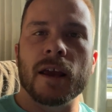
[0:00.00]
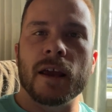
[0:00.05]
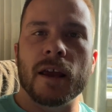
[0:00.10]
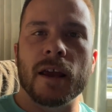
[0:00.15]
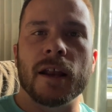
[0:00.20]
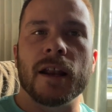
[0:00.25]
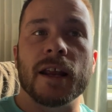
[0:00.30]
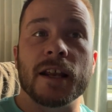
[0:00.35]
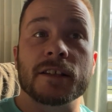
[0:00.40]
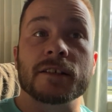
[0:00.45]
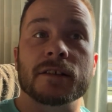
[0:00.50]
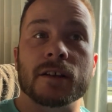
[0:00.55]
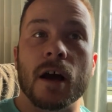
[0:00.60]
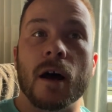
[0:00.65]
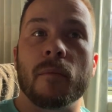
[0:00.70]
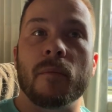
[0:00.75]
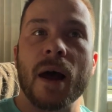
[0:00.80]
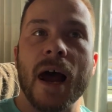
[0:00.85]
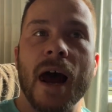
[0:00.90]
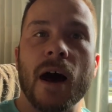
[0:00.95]
and it's
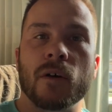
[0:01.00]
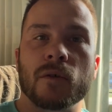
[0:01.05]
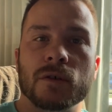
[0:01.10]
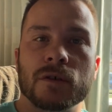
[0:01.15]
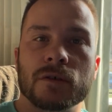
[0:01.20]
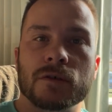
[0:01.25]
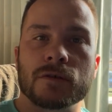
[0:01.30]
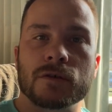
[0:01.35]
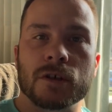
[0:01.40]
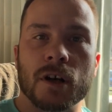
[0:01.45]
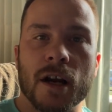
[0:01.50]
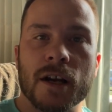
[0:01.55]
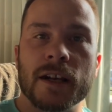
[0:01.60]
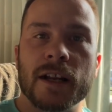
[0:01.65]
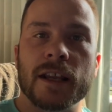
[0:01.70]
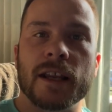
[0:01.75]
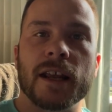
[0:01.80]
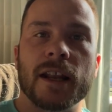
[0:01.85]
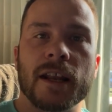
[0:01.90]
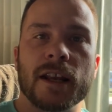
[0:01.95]
about trying to
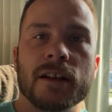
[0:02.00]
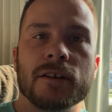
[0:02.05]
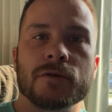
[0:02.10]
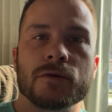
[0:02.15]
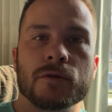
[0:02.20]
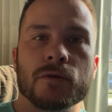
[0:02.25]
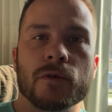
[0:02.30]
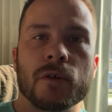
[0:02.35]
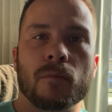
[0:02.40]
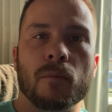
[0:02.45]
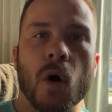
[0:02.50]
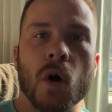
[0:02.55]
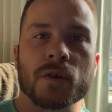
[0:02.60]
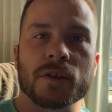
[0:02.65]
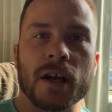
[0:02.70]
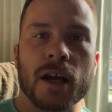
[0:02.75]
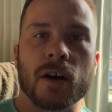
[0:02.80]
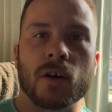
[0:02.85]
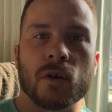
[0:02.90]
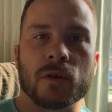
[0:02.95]
get into the
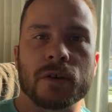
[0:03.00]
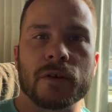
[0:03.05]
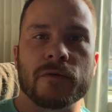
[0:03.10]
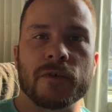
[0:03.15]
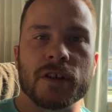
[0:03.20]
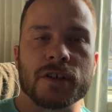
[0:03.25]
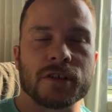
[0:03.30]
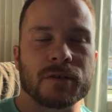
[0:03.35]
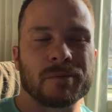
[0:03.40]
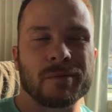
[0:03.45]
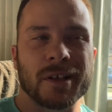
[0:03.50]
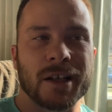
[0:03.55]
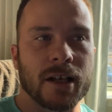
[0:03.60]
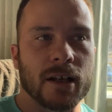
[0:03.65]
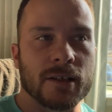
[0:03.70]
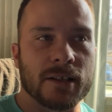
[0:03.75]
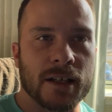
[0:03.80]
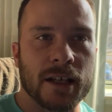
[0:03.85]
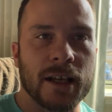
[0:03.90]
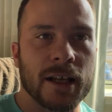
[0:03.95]
multi-haul division
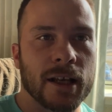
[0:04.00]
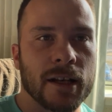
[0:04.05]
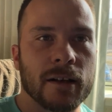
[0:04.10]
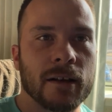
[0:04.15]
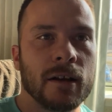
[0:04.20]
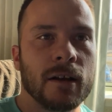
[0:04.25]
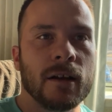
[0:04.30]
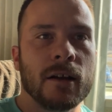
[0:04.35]
because, again,